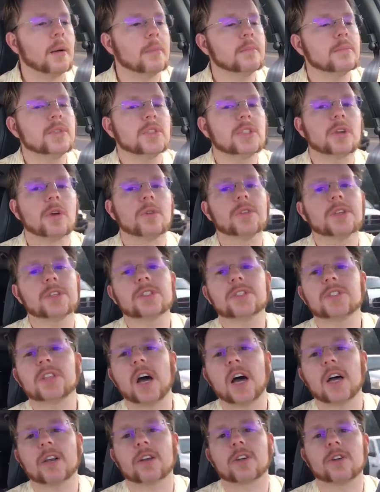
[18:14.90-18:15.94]
So this
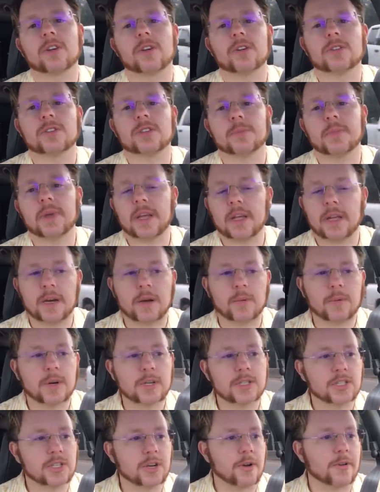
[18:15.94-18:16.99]
thought occurred to me, and I
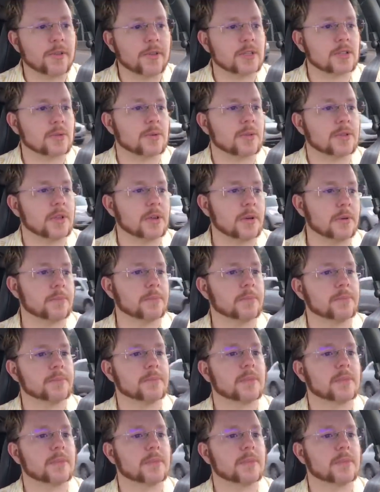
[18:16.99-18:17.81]
want to share this with you.